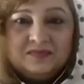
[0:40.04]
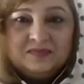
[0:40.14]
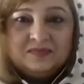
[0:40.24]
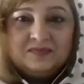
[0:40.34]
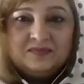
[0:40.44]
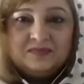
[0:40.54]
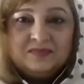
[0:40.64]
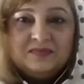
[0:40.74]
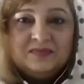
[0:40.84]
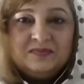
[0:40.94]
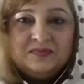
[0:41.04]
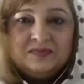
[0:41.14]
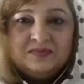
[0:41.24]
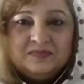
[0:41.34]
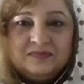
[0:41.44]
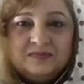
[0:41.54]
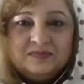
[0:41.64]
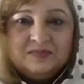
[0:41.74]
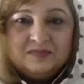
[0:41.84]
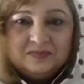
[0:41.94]

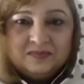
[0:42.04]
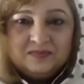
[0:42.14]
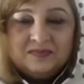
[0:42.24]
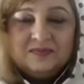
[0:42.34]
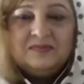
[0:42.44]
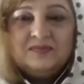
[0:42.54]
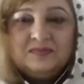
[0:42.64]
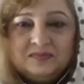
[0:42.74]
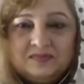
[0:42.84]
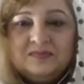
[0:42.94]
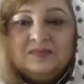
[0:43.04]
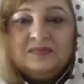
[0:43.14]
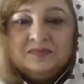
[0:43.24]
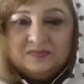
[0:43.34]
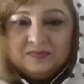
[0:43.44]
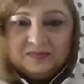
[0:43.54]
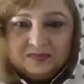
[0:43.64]
[no speech]